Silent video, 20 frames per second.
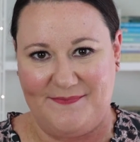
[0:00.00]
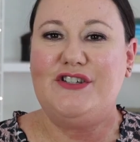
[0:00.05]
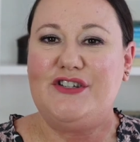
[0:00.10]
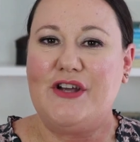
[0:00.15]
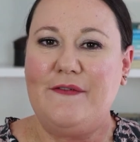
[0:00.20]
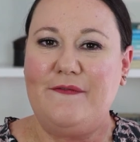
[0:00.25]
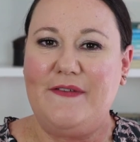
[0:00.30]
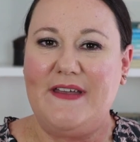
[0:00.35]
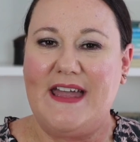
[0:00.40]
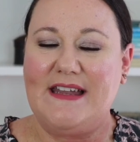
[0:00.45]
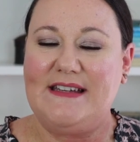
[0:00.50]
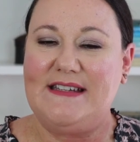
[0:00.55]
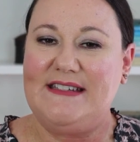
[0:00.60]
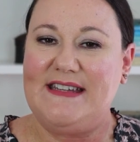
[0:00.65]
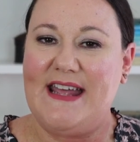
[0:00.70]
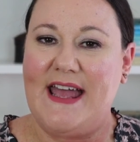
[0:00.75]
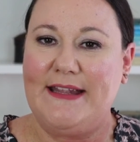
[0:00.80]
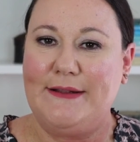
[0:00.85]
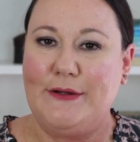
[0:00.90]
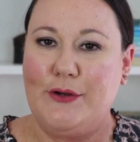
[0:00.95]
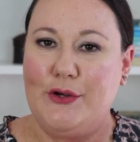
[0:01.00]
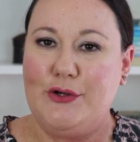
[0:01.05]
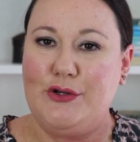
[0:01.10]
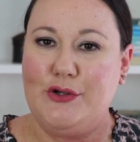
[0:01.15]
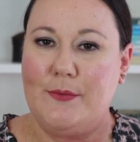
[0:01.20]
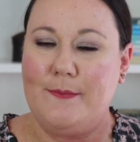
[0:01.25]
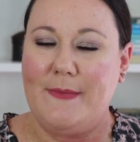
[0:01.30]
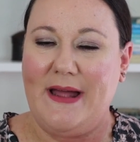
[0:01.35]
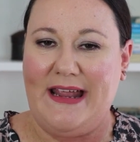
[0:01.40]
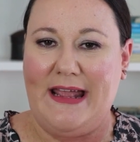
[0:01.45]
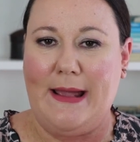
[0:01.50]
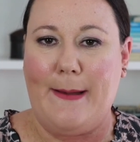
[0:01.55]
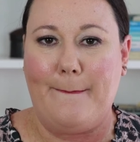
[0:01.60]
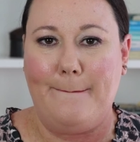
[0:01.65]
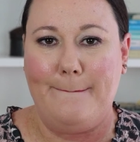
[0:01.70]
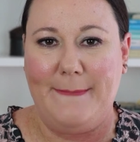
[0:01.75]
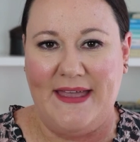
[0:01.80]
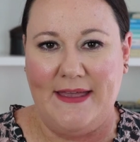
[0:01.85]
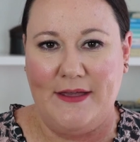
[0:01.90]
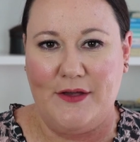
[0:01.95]
Don't forget to download your money
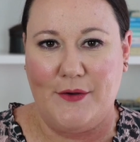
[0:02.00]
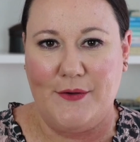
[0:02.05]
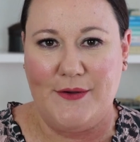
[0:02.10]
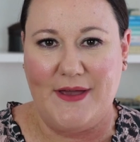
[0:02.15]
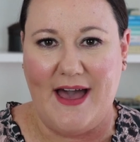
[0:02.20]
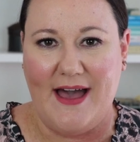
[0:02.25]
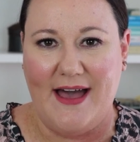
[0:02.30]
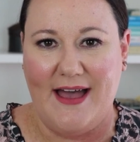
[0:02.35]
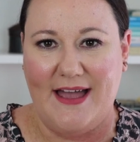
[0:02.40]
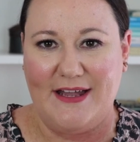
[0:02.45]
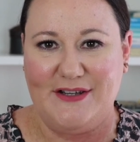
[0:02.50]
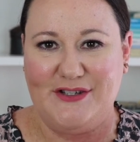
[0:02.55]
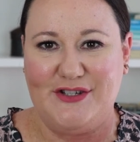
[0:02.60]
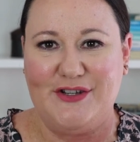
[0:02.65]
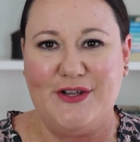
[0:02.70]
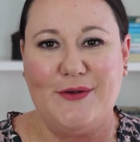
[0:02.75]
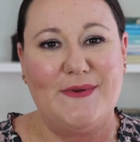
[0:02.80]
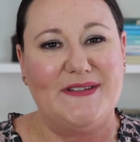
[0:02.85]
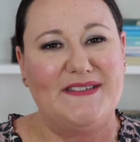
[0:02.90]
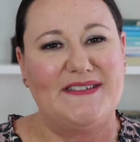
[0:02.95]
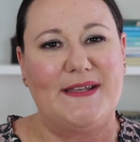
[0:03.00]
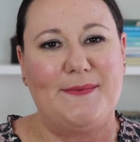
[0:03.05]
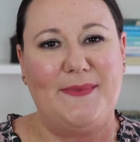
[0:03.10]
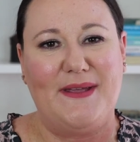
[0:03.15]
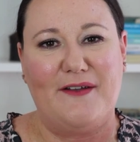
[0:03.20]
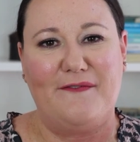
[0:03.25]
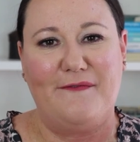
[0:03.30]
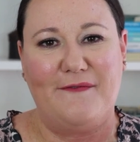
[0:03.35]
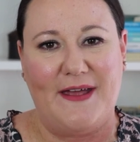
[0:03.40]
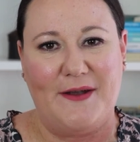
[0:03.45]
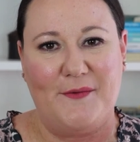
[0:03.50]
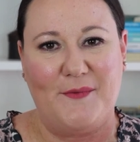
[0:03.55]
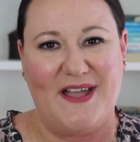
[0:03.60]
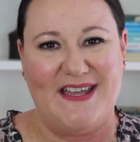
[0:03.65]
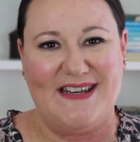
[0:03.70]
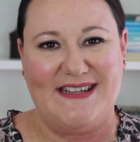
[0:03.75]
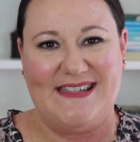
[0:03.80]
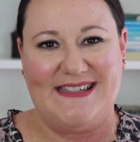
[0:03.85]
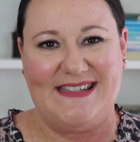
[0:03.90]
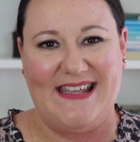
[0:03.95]
bingo card too. It's going to be a fun
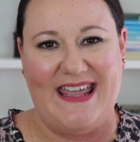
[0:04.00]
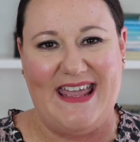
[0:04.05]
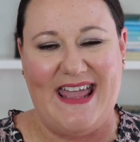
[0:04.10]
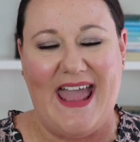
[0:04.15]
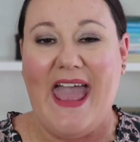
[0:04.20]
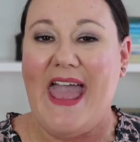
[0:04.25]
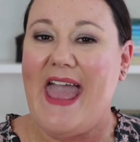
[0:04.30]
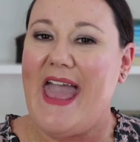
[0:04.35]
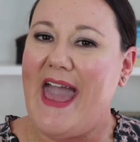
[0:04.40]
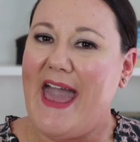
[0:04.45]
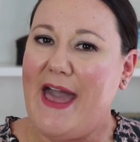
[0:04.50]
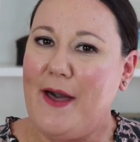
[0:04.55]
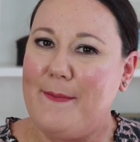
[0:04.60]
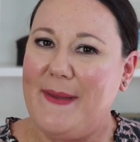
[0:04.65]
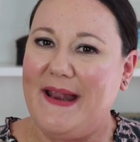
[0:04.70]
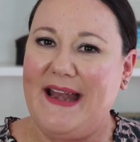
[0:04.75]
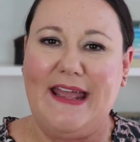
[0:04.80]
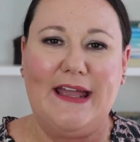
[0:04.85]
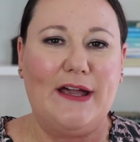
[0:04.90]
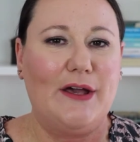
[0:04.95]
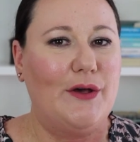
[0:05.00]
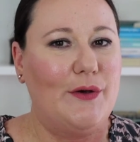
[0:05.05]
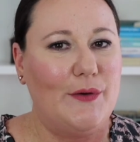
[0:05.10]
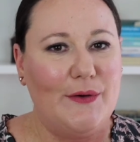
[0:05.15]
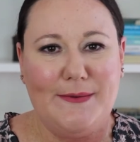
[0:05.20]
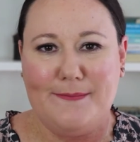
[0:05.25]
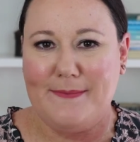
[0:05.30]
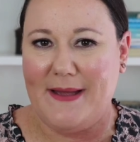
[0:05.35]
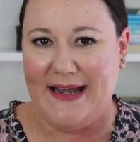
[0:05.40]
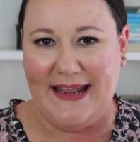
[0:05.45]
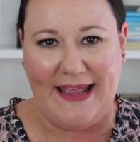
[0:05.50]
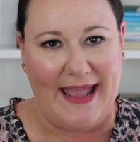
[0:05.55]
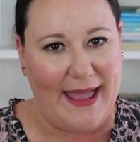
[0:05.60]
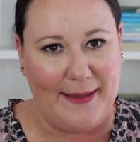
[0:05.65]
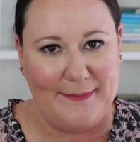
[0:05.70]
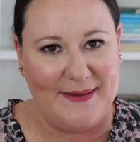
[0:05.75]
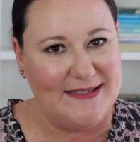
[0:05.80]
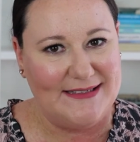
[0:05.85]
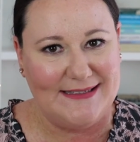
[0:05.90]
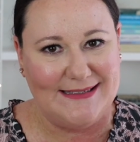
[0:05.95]
way to see how many good money
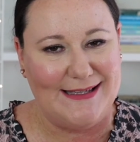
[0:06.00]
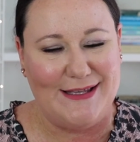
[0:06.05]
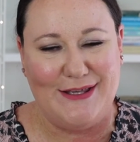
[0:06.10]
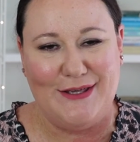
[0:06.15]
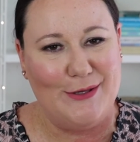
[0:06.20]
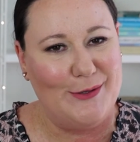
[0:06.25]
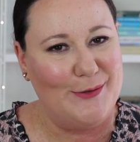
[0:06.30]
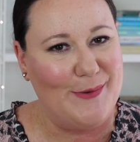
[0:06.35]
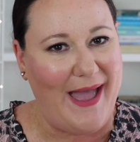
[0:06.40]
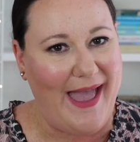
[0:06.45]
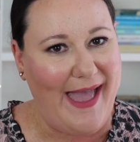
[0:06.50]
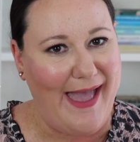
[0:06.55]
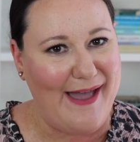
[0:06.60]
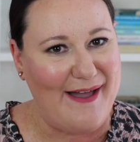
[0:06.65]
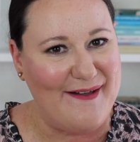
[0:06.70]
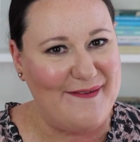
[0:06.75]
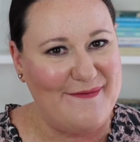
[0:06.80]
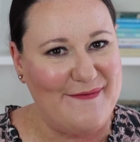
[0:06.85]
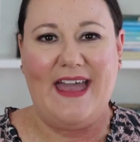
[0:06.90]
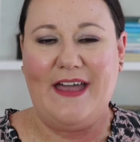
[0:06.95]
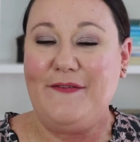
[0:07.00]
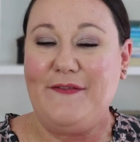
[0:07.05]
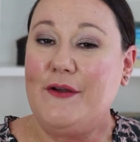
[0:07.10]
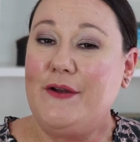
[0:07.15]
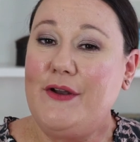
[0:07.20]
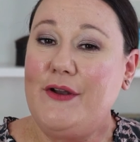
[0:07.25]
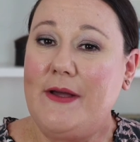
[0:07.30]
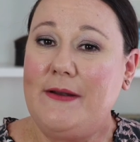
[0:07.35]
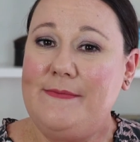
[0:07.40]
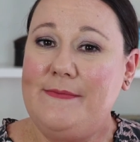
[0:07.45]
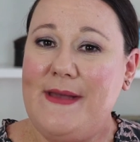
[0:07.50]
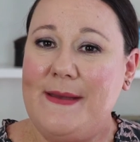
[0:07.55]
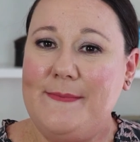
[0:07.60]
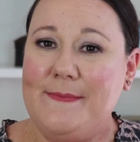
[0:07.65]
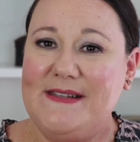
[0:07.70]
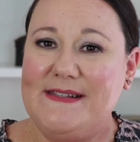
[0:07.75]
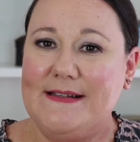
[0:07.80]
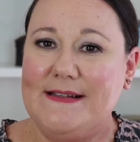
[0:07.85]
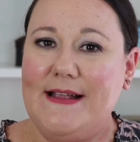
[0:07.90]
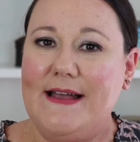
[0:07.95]
habits you have. If you're not in
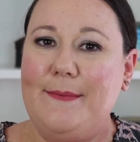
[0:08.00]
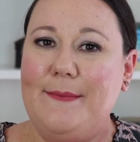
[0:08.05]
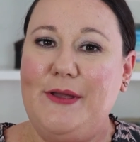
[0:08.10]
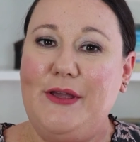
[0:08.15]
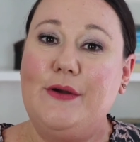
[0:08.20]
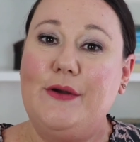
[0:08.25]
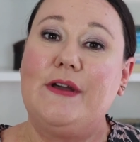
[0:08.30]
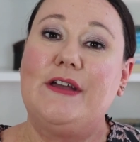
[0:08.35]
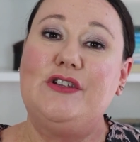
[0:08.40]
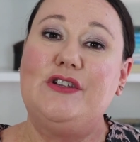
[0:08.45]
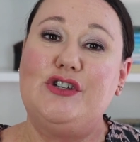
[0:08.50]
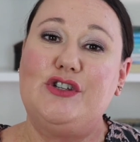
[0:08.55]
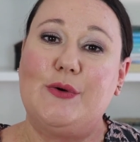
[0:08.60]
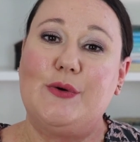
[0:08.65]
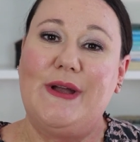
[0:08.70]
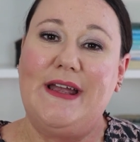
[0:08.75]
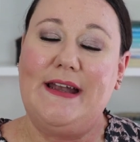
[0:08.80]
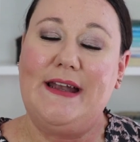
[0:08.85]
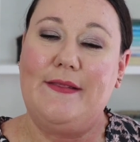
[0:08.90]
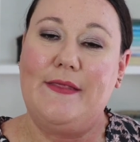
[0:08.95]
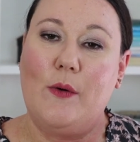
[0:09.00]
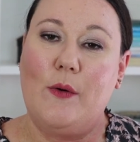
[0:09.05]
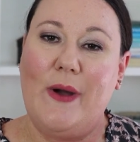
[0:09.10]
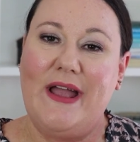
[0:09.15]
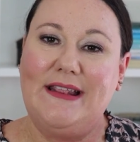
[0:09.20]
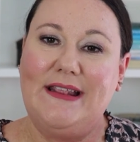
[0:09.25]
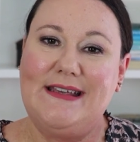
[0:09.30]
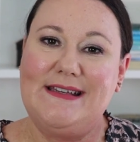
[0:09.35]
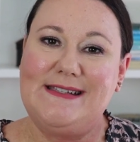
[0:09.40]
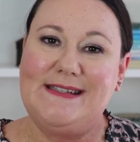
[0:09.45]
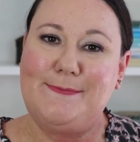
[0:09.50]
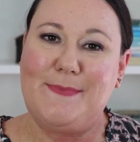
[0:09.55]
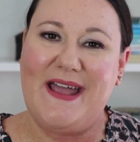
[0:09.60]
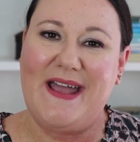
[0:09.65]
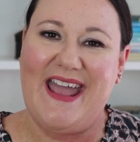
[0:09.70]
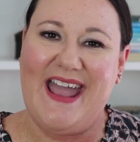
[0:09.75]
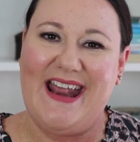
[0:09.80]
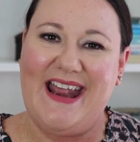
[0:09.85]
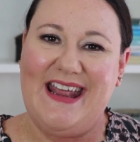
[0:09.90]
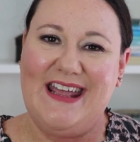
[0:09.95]
Members Club, you can join the waitlist by
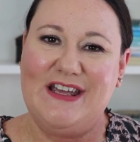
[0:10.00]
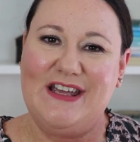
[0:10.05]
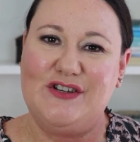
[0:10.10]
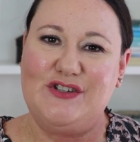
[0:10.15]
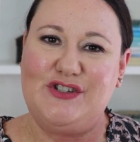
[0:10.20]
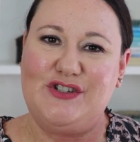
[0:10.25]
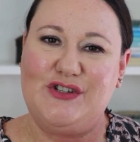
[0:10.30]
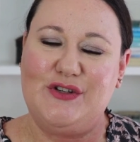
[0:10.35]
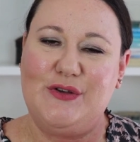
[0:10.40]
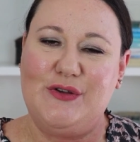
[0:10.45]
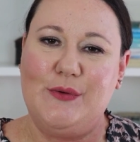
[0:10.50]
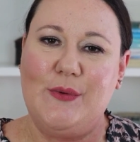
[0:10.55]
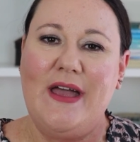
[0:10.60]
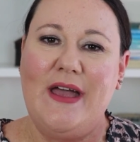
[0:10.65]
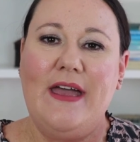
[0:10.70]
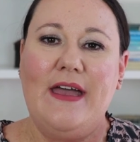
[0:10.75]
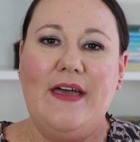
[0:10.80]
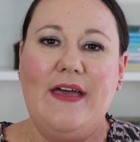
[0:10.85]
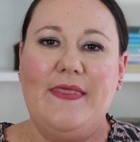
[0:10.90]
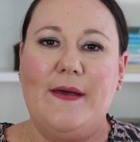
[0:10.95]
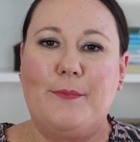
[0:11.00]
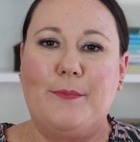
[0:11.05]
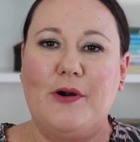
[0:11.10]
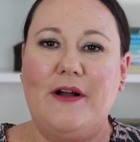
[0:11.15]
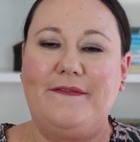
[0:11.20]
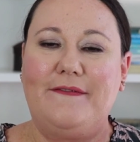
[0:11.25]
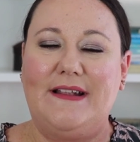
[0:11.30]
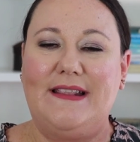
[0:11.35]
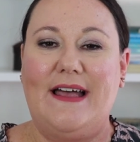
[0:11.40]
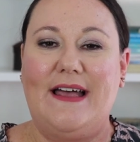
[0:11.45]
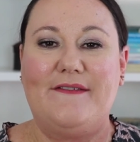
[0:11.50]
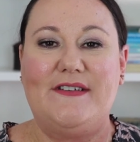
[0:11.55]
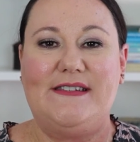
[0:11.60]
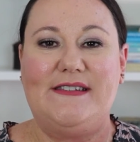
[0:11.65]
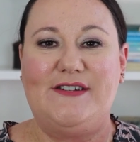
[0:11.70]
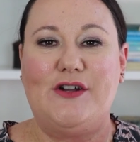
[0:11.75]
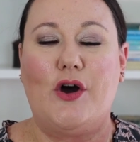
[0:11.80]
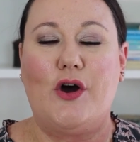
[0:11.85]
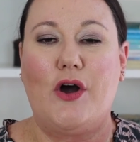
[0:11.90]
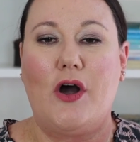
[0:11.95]
heading to
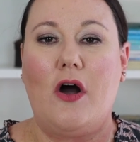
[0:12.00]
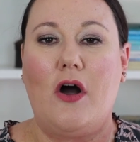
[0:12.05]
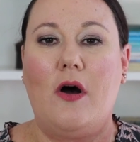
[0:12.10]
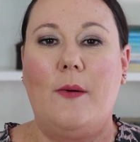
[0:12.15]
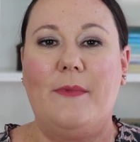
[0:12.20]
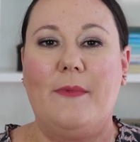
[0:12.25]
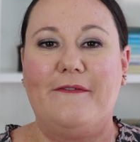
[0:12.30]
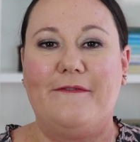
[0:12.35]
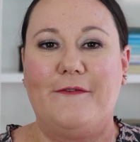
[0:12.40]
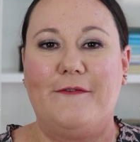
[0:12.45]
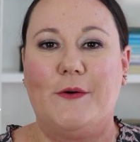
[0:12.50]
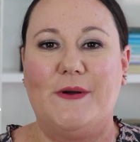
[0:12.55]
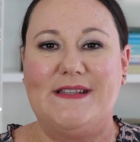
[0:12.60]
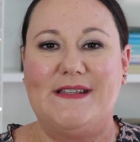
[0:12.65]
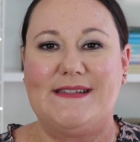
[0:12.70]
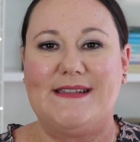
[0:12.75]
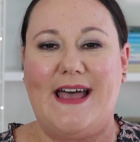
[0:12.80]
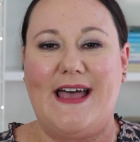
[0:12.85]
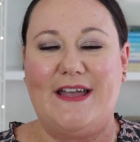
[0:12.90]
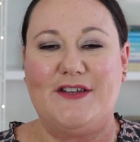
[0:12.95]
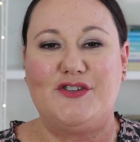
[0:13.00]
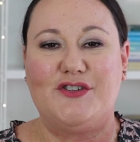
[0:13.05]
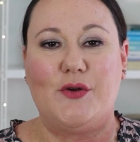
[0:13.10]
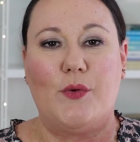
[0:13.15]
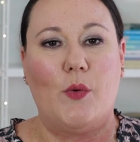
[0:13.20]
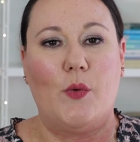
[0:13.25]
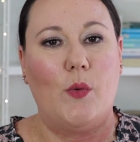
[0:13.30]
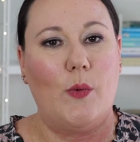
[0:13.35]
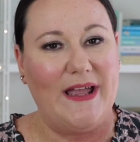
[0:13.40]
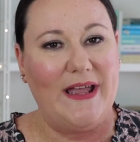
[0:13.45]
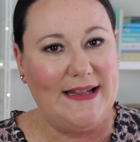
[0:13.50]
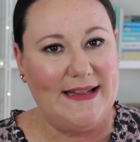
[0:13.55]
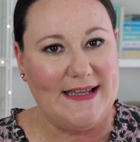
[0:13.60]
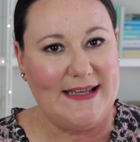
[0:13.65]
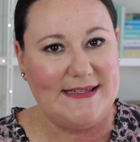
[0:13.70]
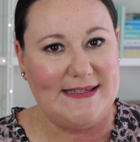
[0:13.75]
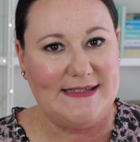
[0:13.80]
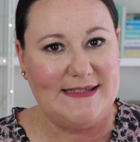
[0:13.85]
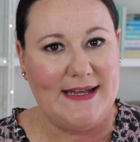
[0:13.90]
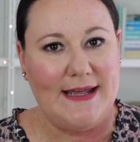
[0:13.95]

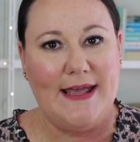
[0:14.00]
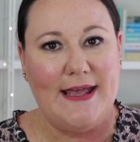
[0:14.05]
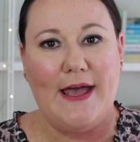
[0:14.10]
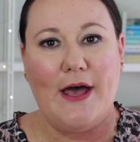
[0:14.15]
theprofitlovers.com/waitlist.